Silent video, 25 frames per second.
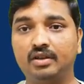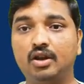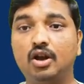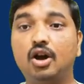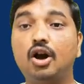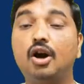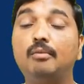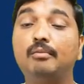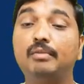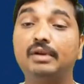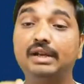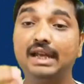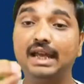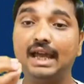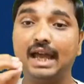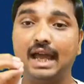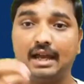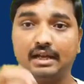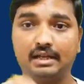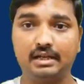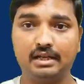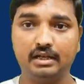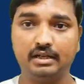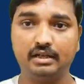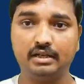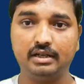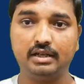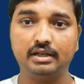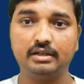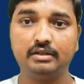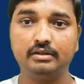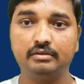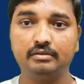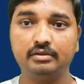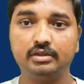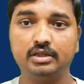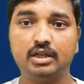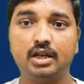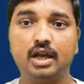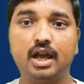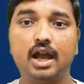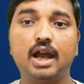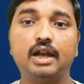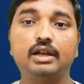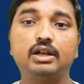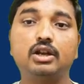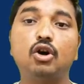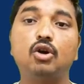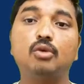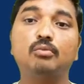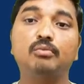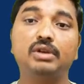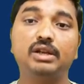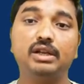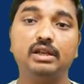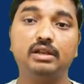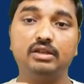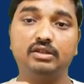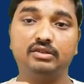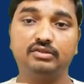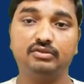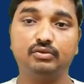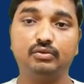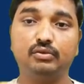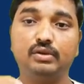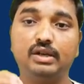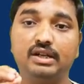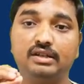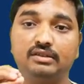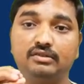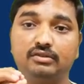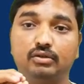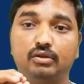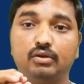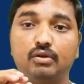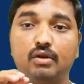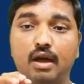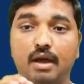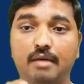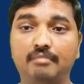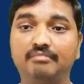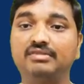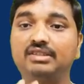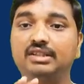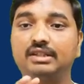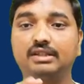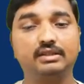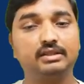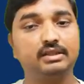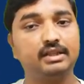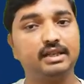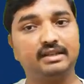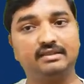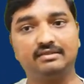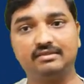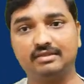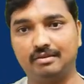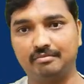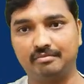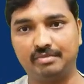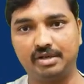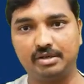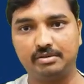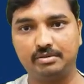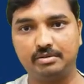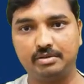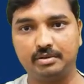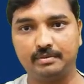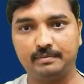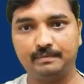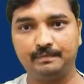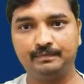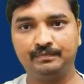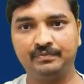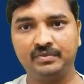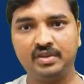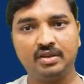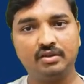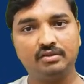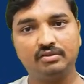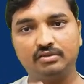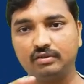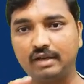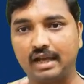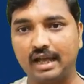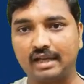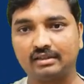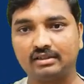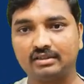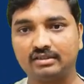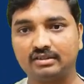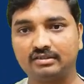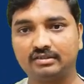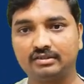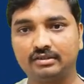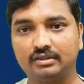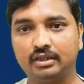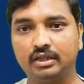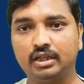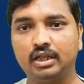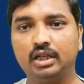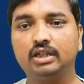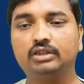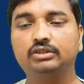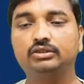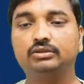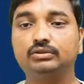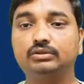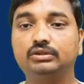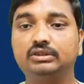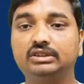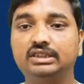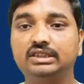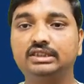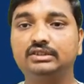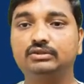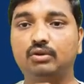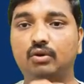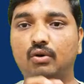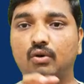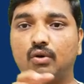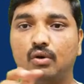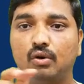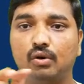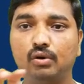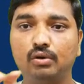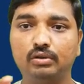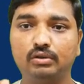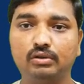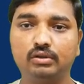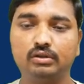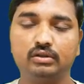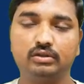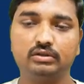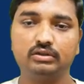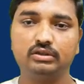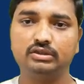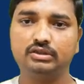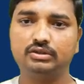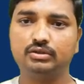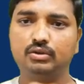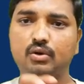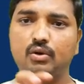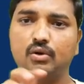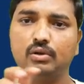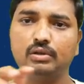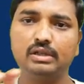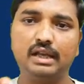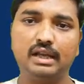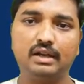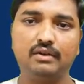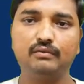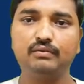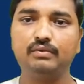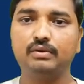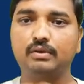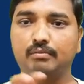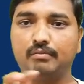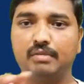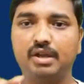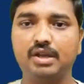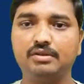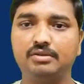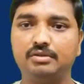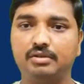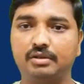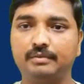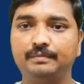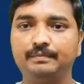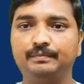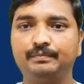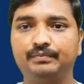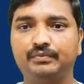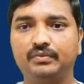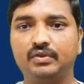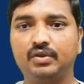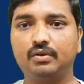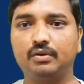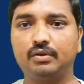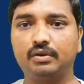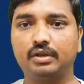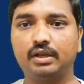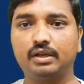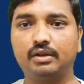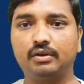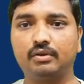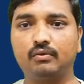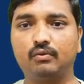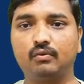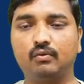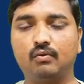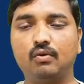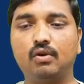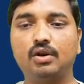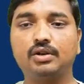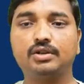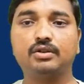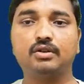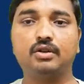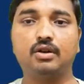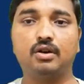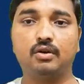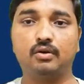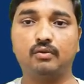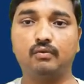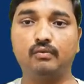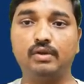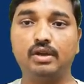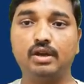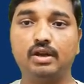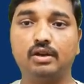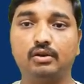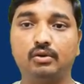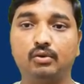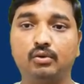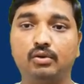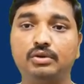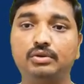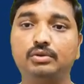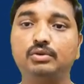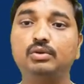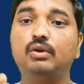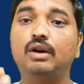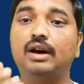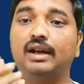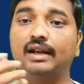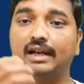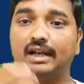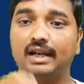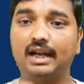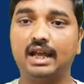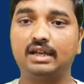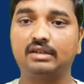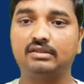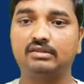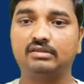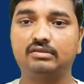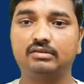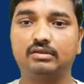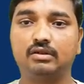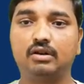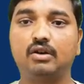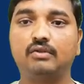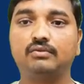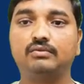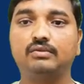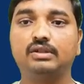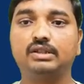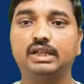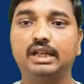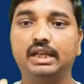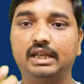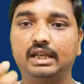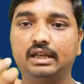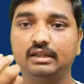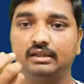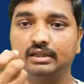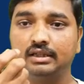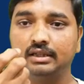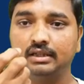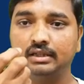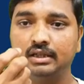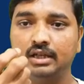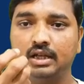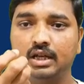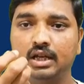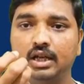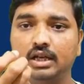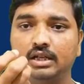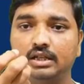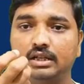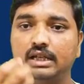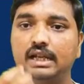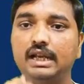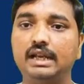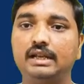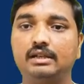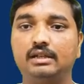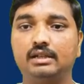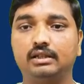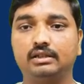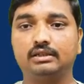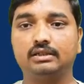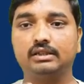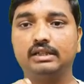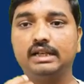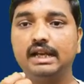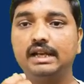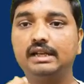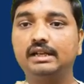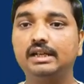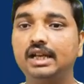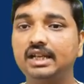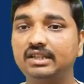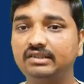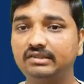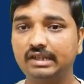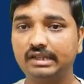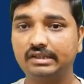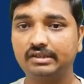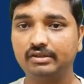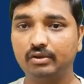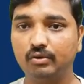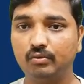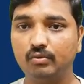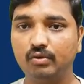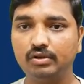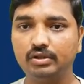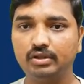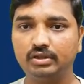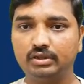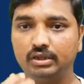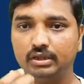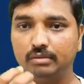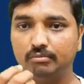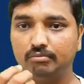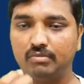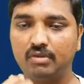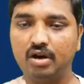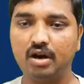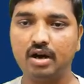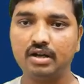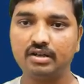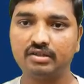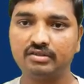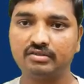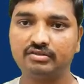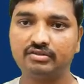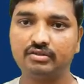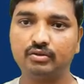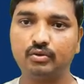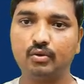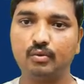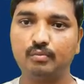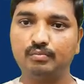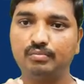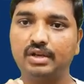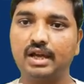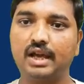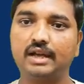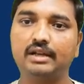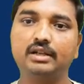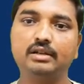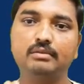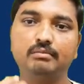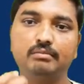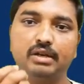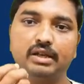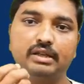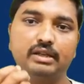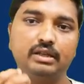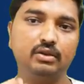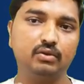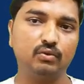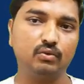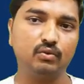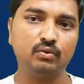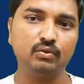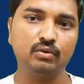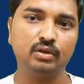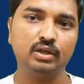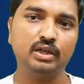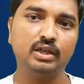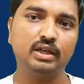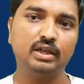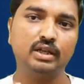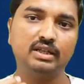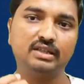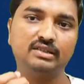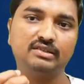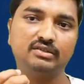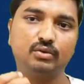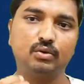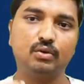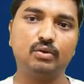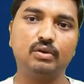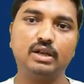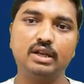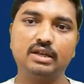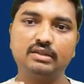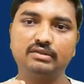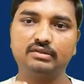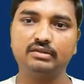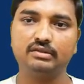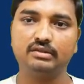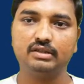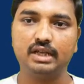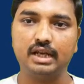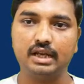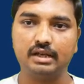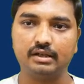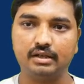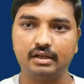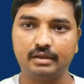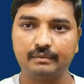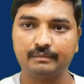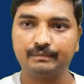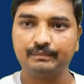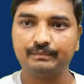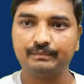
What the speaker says: how many attended, and how many students are absent in the examination. So like this. So these are all the information, okay, what we are going to analyze after taking the data. Data is actually what? The marks obtained by you is called as data.